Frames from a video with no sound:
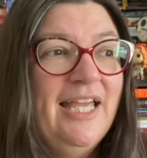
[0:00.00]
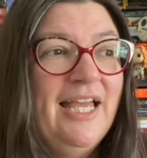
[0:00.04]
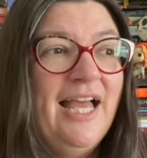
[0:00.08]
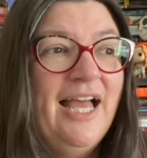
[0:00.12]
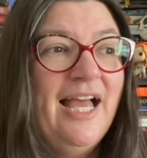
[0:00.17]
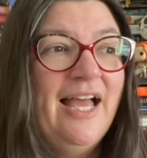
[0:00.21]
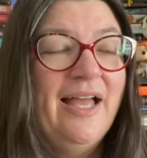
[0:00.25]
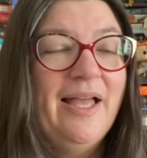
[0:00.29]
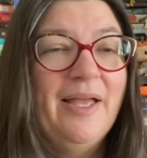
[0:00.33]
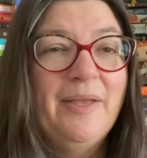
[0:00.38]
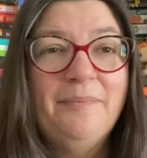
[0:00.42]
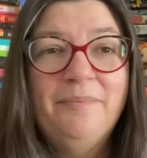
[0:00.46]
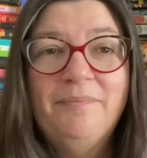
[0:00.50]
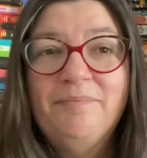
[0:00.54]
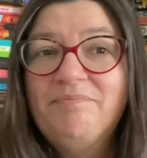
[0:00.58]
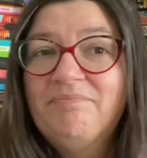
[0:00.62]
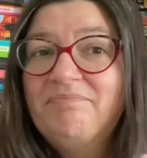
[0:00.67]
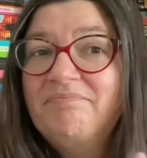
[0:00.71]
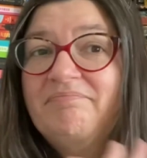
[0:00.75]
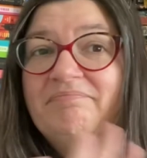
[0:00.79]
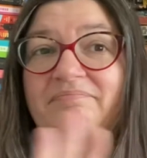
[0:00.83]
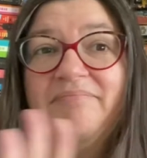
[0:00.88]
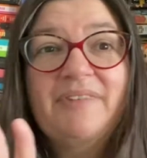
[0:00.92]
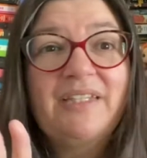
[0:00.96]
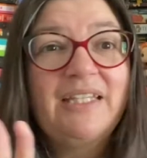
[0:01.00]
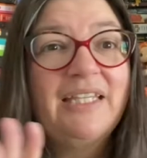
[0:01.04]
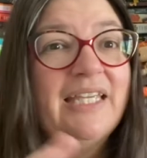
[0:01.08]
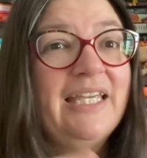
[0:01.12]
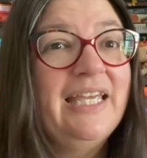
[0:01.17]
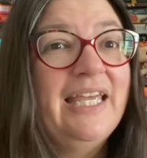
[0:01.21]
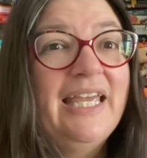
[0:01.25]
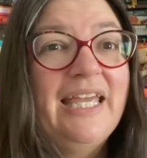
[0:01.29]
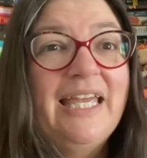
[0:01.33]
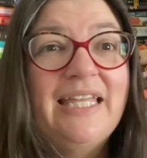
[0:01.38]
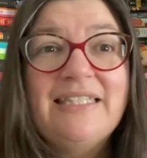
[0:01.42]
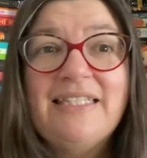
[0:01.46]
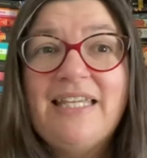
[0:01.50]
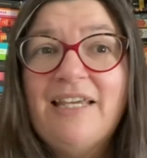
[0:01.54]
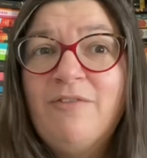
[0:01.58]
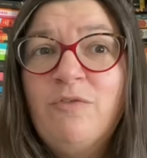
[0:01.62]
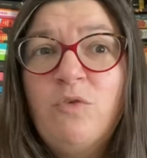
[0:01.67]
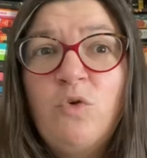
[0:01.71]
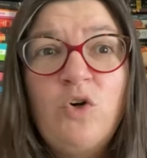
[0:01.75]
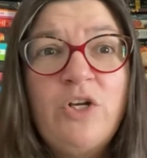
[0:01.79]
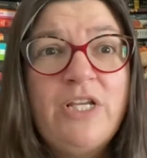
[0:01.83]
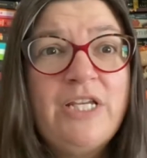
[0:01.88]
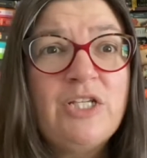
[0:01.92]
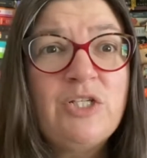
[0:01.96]
Um, it's like
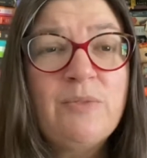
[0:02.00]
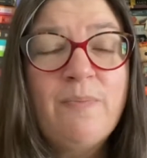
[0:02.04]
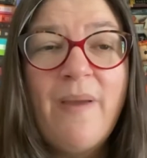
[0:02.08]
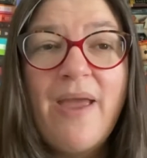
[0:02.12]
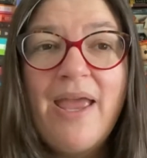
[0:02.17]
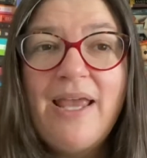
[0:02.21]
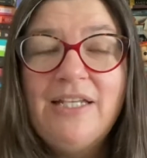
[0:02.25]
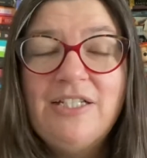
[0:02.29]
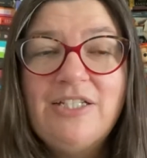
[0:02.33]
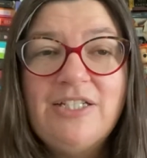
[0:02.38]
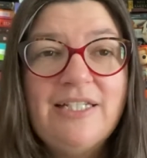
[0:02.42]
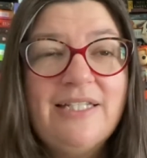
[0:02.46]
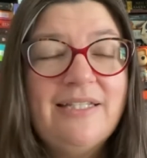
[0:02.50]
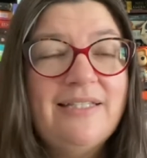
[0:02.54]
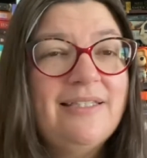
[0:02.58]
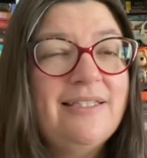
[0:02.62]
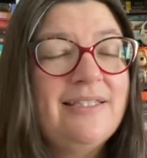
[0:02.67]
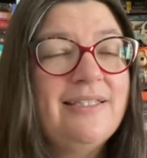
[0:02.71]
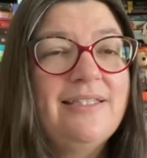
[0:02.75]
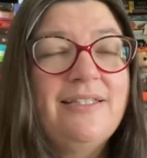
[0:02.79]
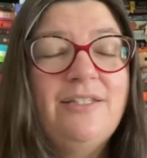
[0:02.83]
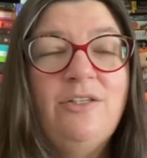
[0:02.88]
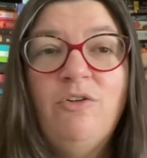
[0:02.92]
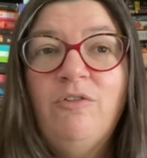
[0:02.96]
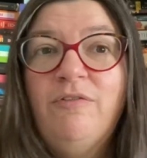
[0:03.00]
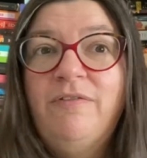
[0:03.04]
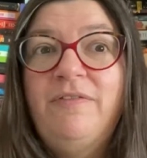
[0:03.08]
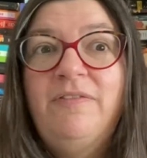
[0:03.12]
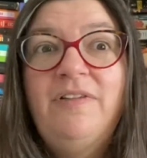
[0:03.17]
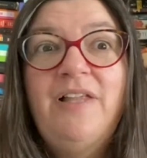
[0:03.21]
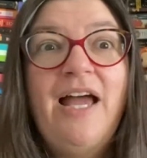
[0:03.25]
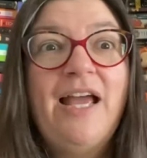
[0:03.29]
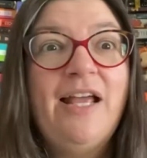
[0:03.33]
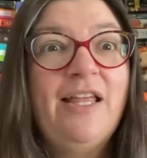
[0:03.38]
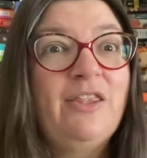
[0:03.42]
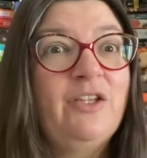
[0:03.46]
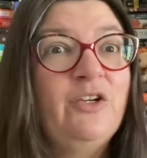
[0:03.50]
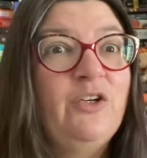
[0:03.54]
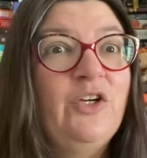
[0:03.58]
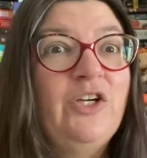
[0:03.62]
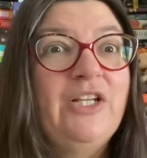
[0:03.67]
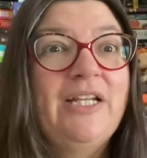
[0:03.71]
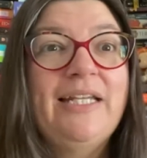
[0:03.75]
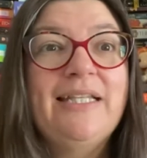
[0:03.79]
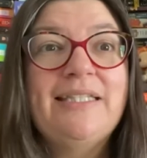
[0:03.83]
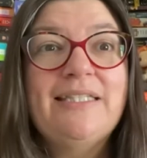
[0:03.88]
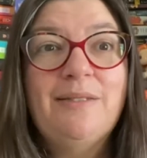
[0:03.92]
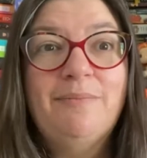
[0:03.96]
40-ish pages. You'll fly through it.
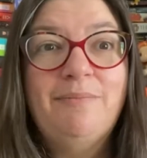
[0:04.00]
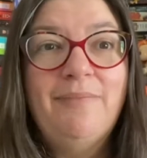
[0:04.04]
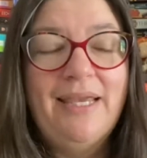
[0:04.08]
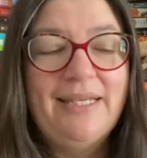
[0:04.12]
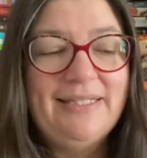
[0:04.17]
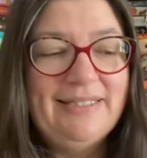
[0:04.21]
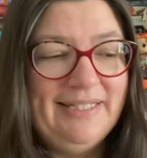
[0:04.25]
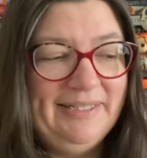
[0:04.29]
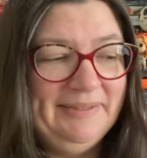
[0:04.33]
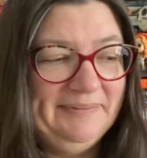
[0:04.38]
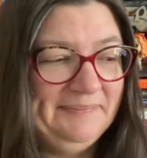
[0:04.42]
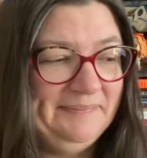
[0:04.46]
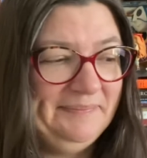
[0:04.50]
It's amazing.